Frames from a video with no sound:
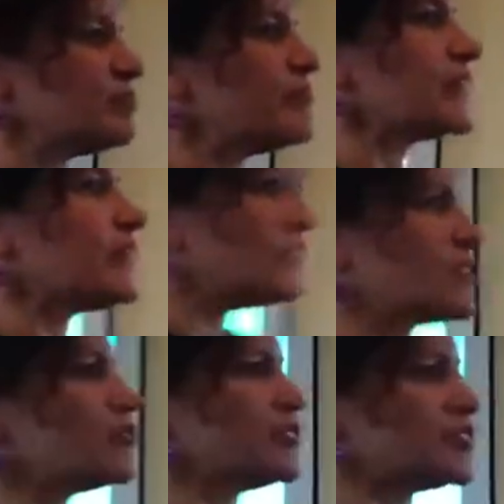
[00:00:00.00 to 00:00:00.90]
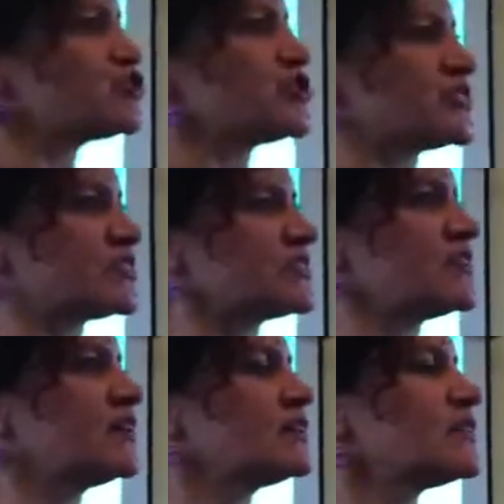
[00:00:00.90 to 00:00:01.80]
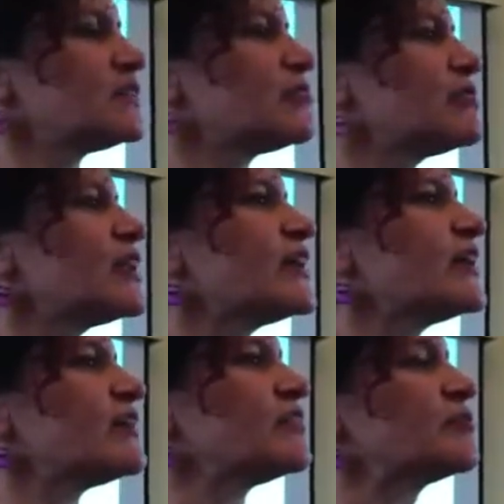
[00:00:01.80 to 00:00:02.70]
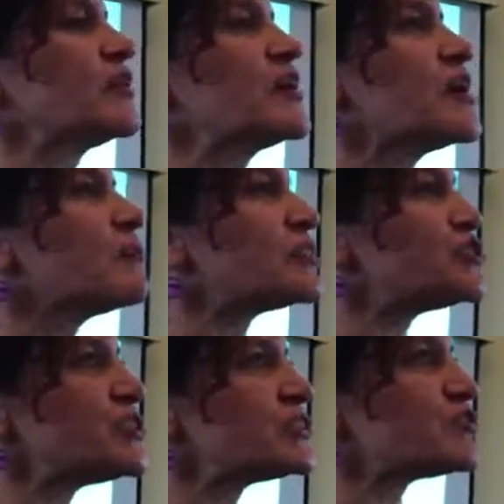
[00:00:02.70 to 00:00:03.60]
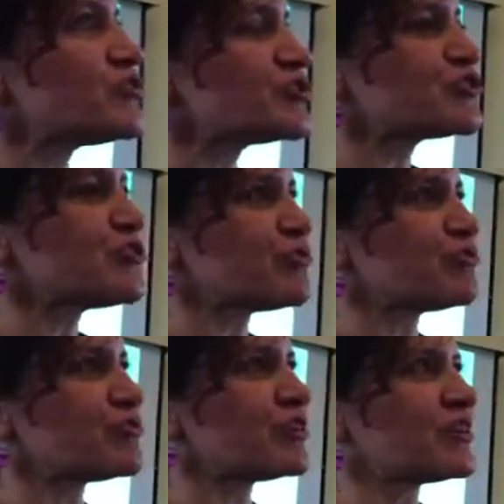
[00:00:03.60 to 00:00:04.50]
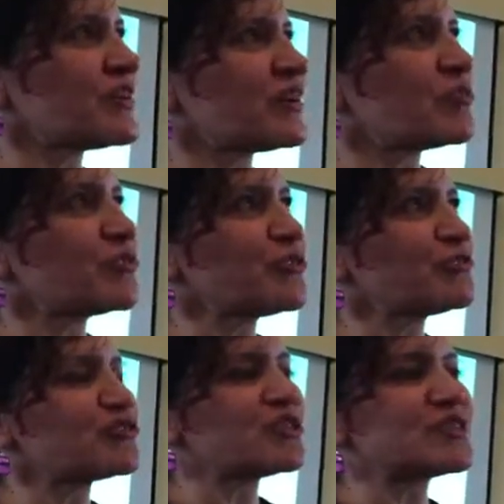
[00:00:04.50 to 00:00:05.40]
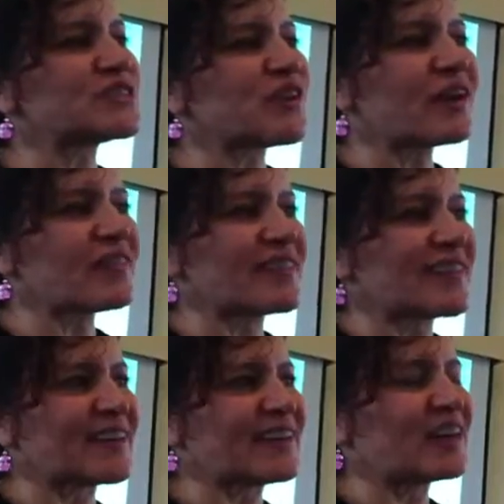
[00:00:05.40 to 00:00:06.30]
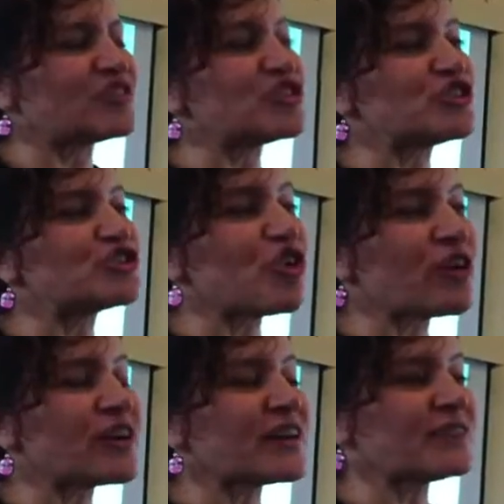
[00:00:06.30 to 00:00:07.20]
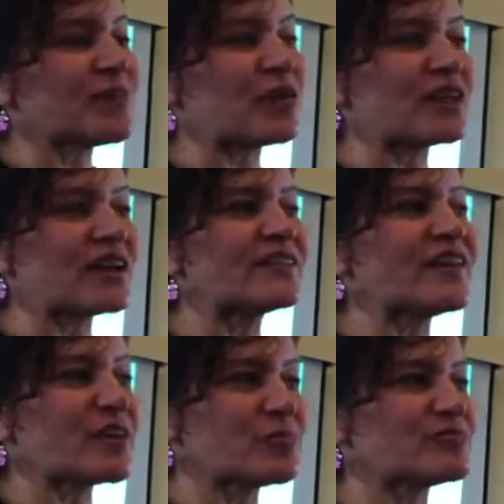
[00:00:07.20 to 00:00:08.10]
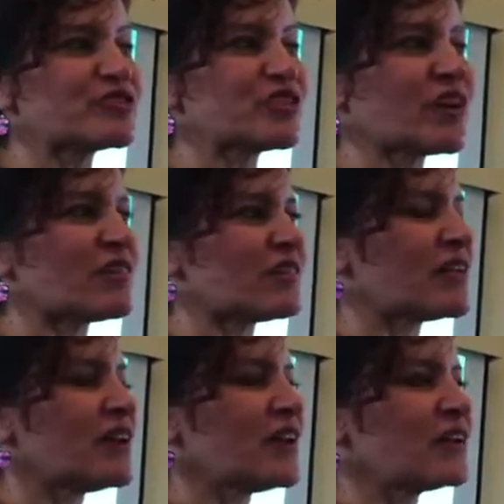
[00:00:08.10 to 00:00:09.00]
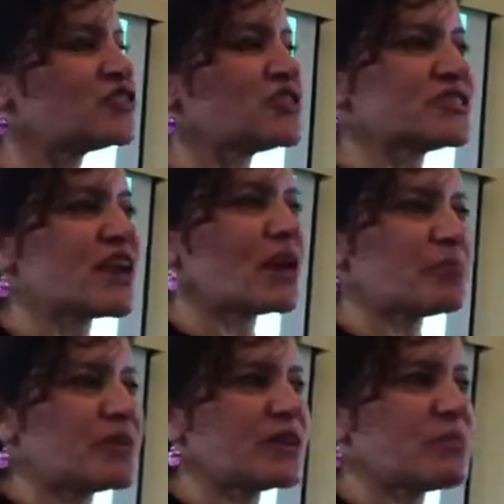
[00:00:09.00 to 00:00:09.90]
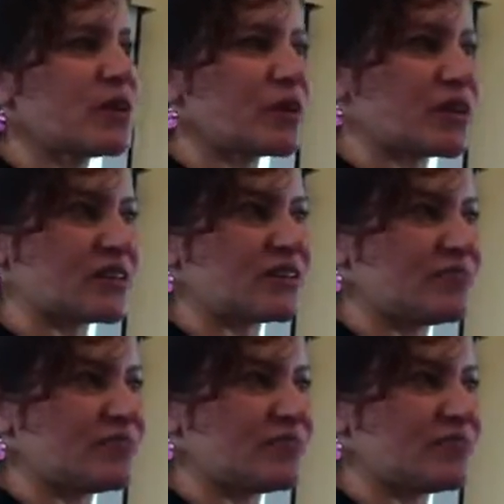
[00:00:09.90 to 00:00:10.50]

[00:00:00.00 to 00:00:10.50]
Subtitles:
medical conditions that are really, but she's also, although she's struggling, and she's talking about that time of struggle, she's happily married.